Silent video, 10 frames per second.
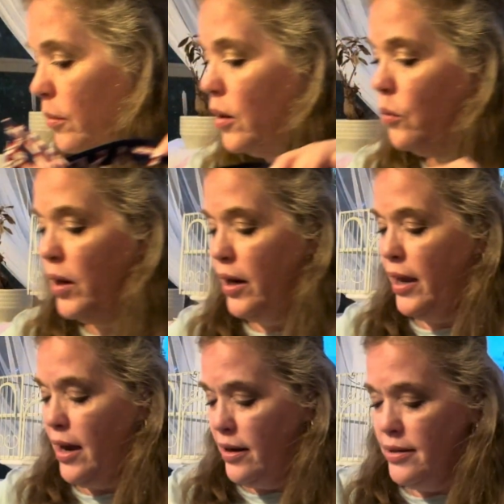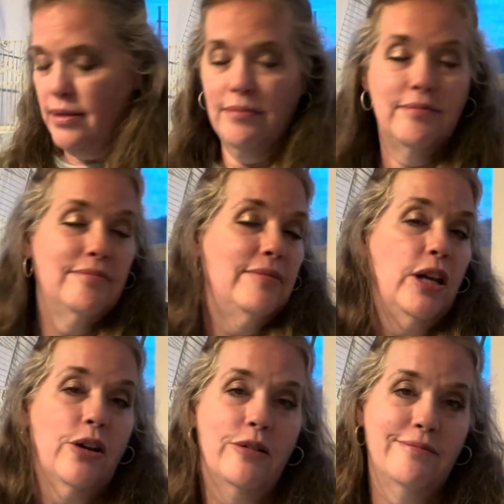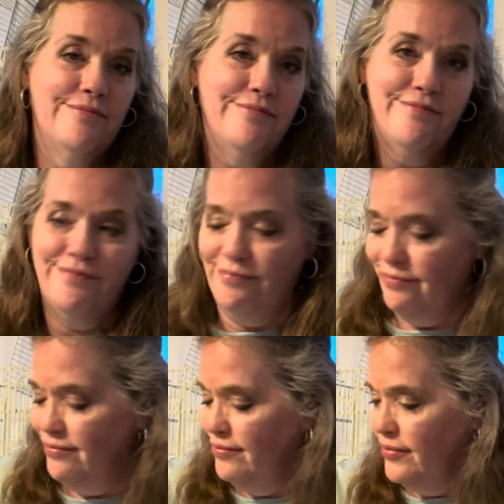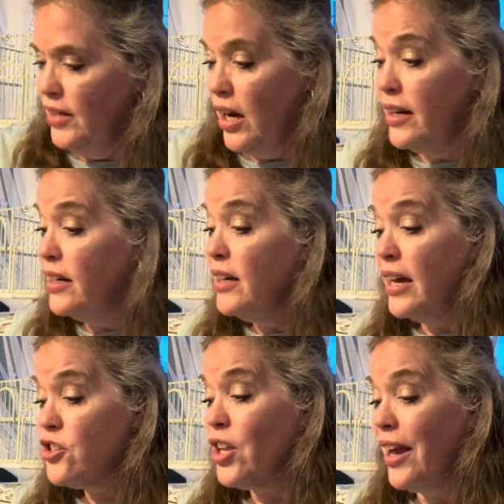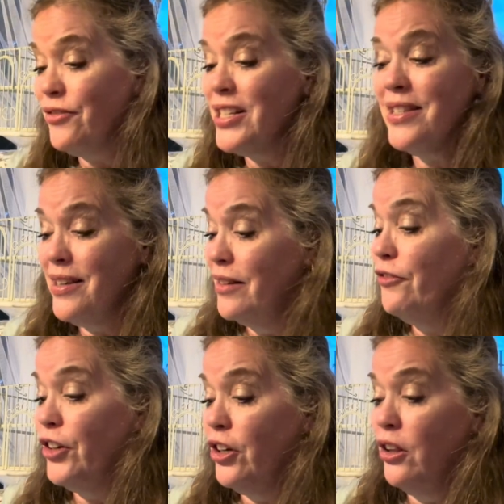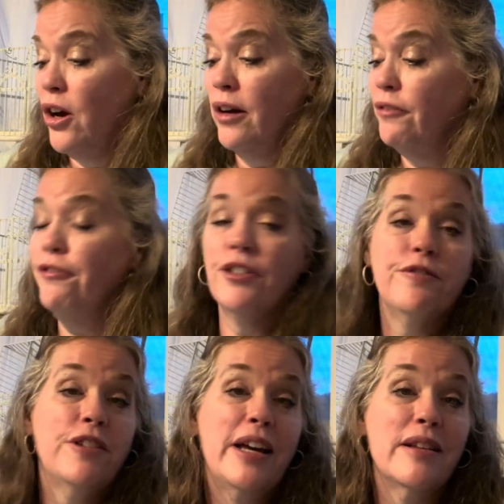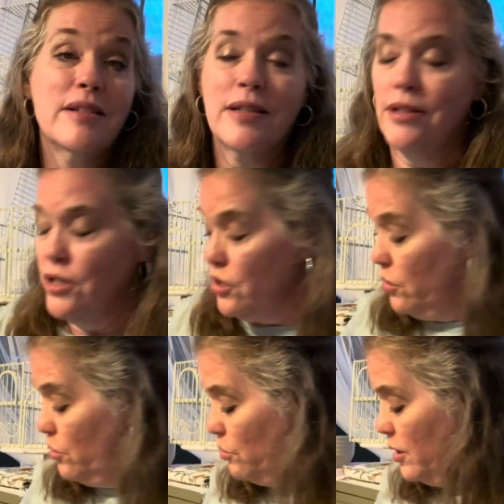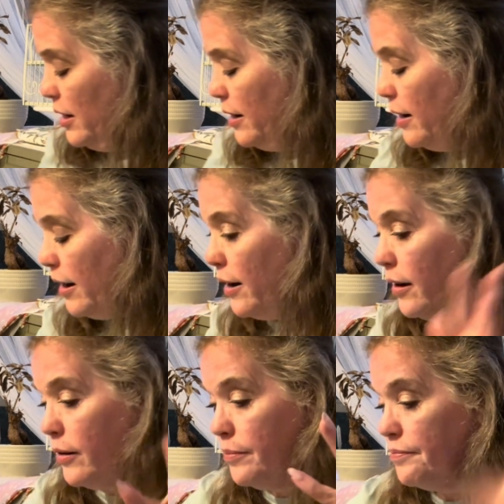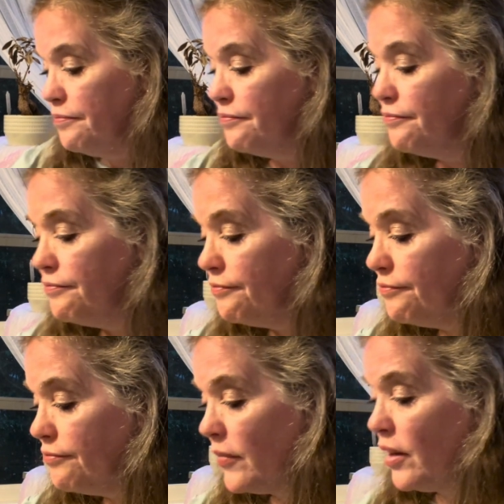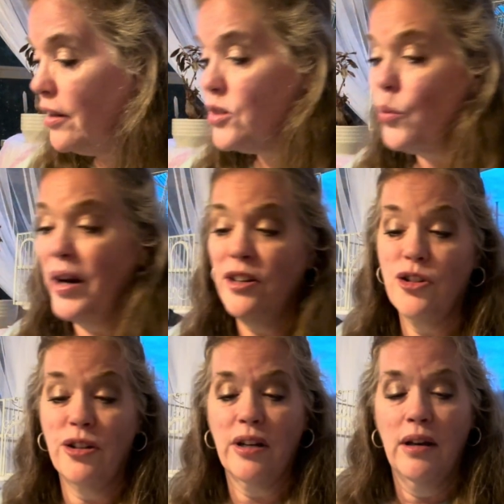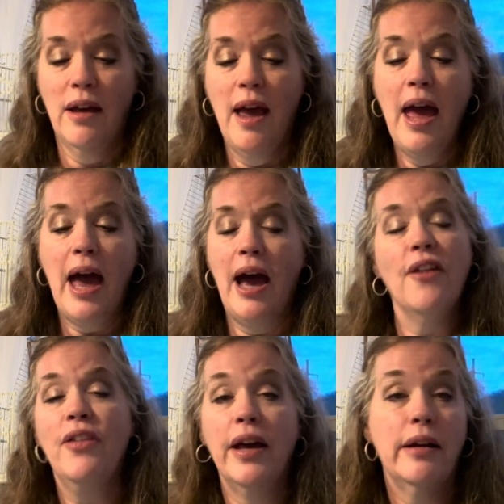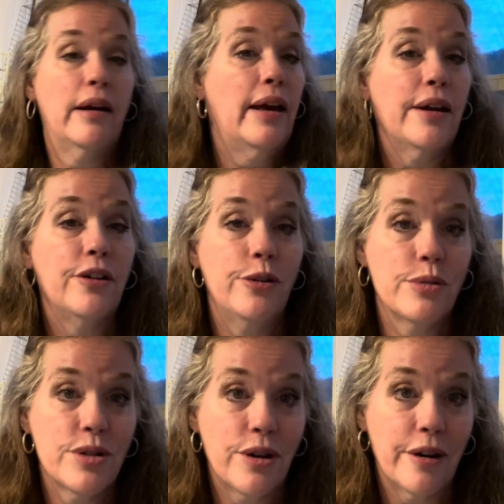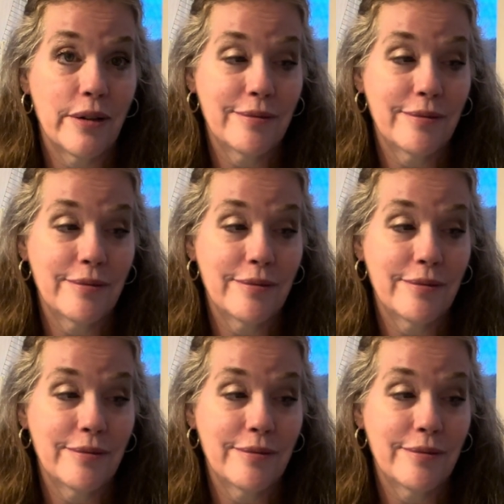when I had, you know, I didn't actually have to sit very long for flights. So that's when I took. And then I had a new start